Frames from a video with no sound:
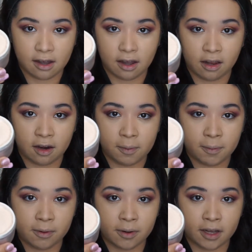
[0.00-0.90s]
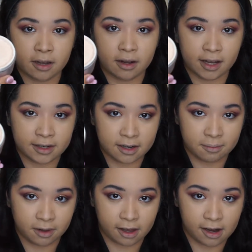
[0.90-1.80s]
A lot of people really like to
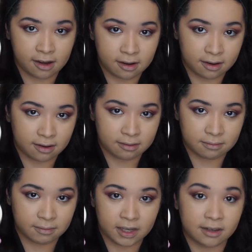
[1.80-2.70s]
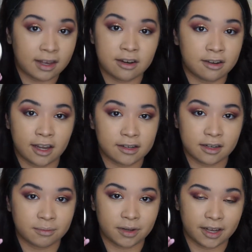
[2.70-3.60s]
complain because they just like to
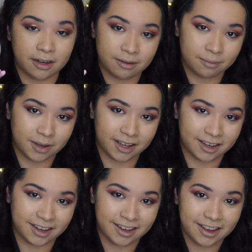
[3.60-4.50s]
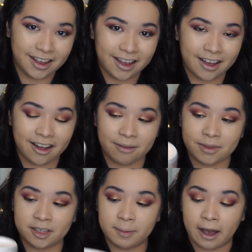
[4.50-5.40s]
complain, but
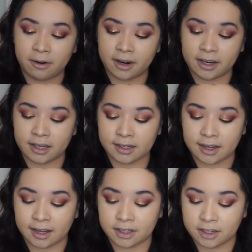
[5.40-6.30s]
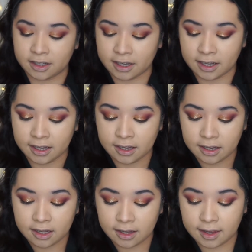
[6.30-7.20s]
this powder is actually
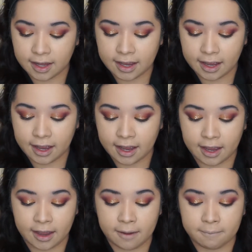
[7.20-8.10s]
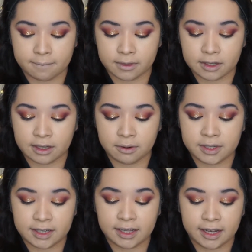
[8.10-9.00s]
like a, they
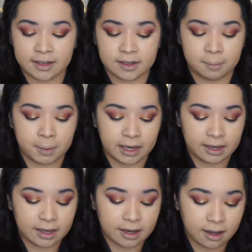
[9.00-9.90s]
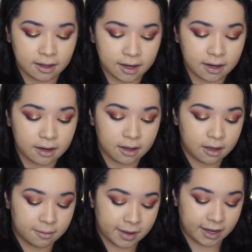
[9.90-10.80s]
always say like it's a pinky color,
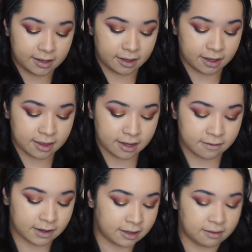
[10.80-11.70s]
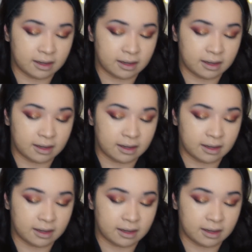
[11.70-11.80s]
but I think of it as